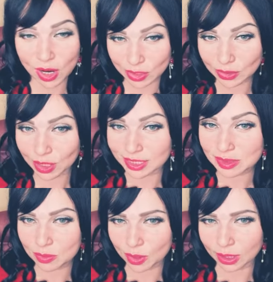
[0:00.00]
heart has
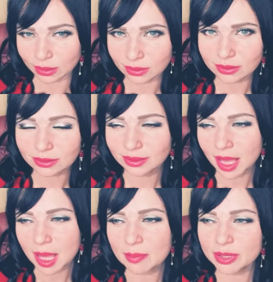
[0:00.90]
a brain
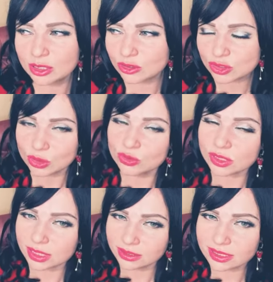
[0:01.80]
because those
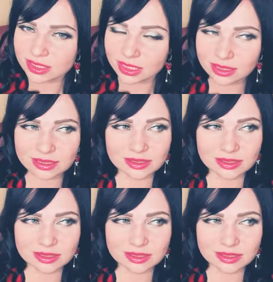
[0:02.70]
instinct,